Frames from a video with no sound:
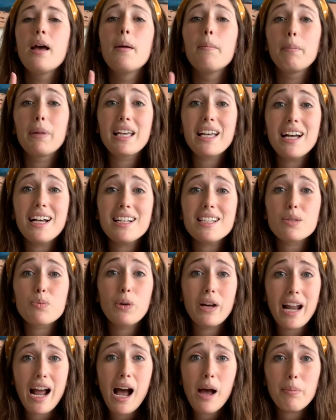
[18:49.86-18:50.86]
Because
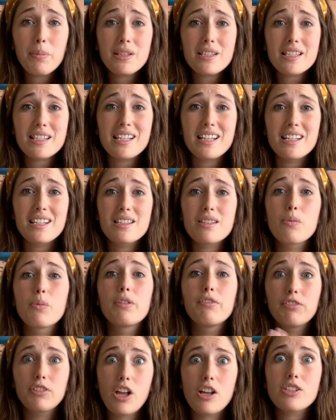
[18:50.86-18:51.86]
what happens is
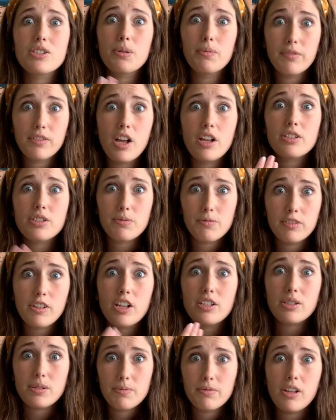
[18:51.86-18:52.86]
with
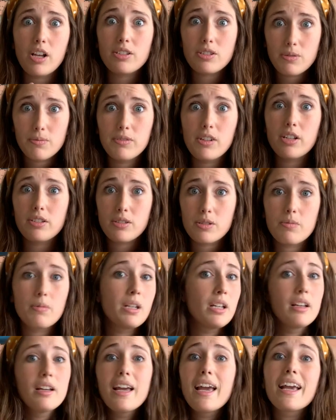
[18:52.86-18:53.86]
FLOSSTUBE,
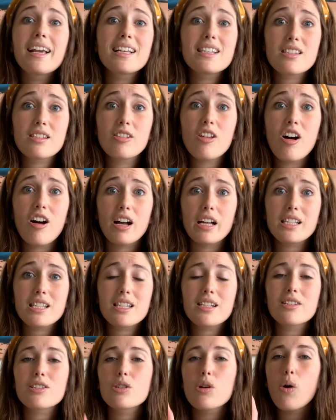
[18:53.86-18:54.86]
it gets lost.
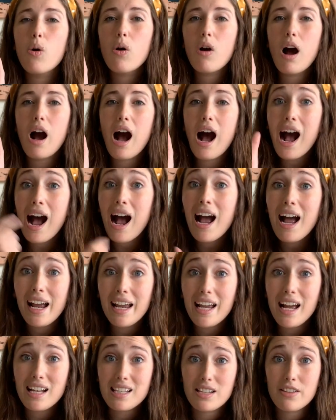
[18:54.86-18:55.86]
So
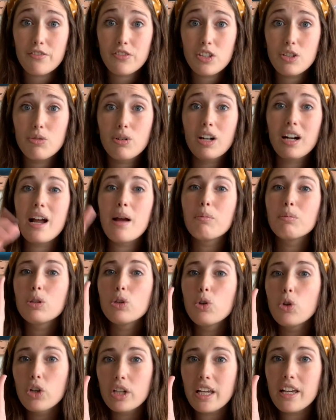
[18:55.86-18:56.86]
I, as a viewer, am
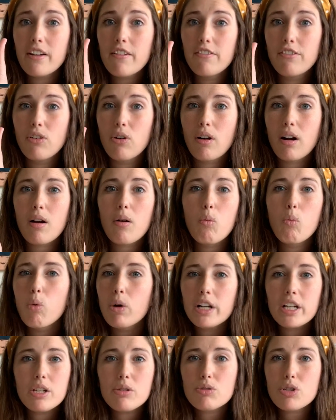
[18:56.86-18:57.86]
looking for what
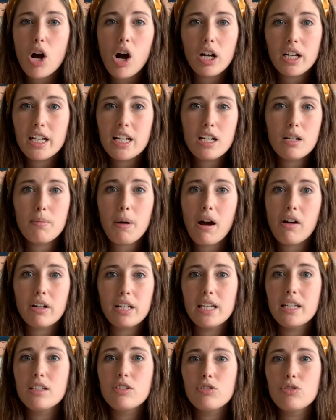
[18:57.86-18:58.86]
are you talking about
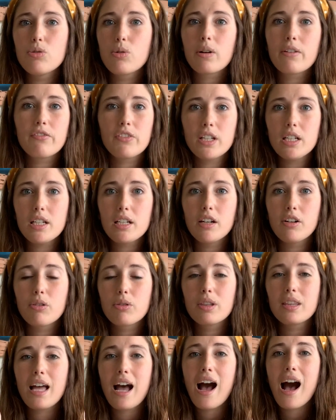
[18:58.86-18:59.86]
in your video
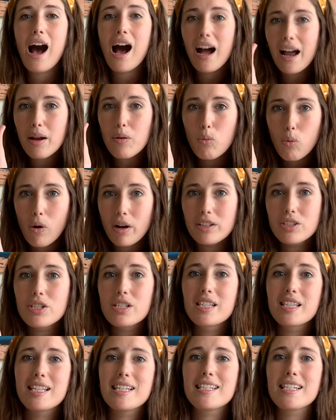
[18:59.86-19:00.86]
that I want to
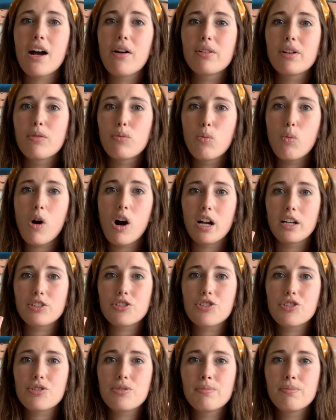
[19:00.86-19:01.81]
sit down and watch.